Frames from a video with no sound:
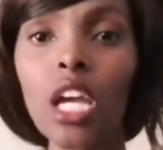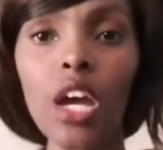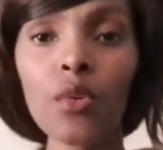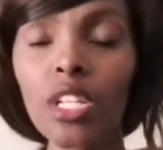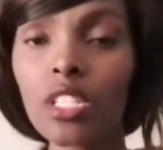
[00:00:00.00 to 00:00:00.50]

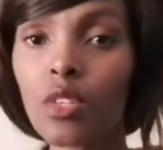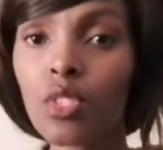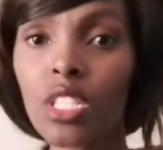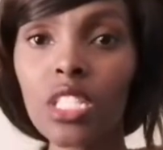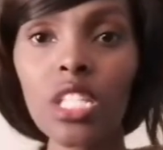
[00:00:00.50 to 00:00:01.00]

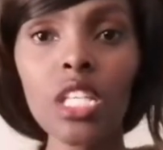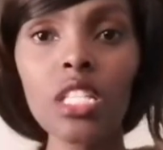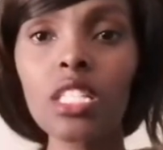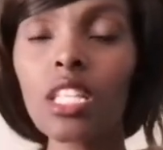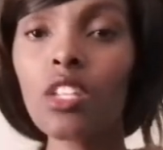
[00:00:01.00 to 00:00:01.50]

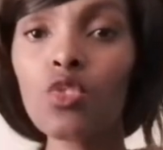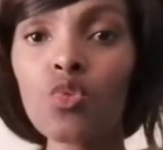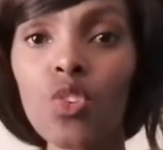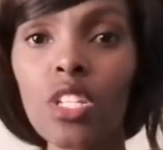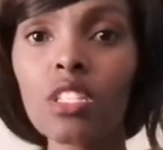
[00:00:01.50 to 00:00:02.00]
characteristics,
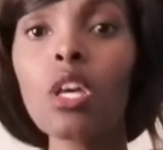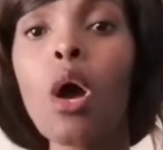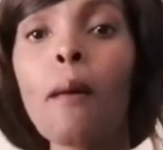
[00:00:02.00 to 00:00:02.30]
interests,